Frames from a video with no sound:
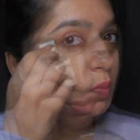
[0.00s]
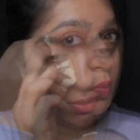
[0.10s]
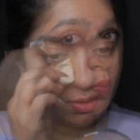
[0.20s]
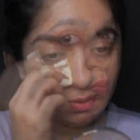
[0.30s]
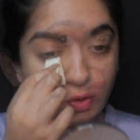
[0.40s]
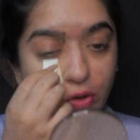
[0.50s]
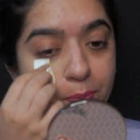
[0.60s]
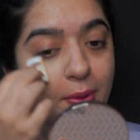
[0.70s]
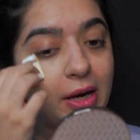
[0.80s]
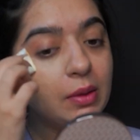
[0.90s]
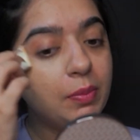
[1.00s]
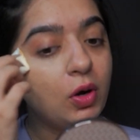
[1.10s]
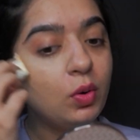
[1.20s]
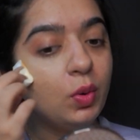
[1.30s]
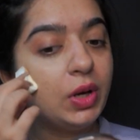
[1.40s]
The good part
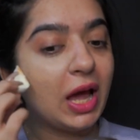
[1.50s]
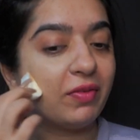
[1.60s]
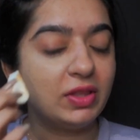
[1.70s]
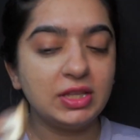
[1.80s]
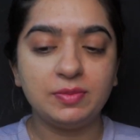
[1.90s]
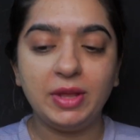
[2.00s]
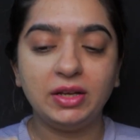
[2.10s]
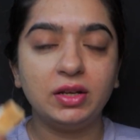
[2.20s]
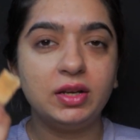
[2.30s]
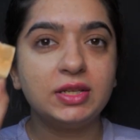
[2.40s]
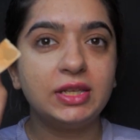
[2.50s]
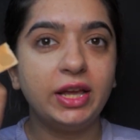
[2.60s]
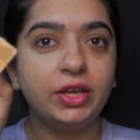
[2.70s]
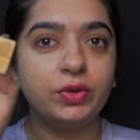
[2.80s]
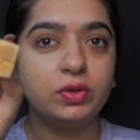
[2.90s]
about having this blender is
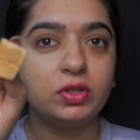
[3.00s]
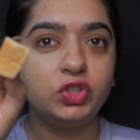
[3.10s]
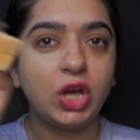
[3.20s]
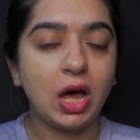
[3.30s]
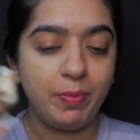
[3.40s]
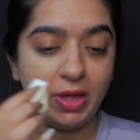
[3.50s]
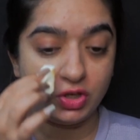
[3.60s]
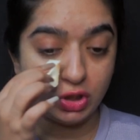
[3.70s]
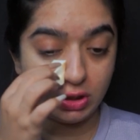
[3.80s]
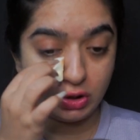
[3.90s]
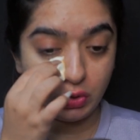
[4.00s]
the sharp edges.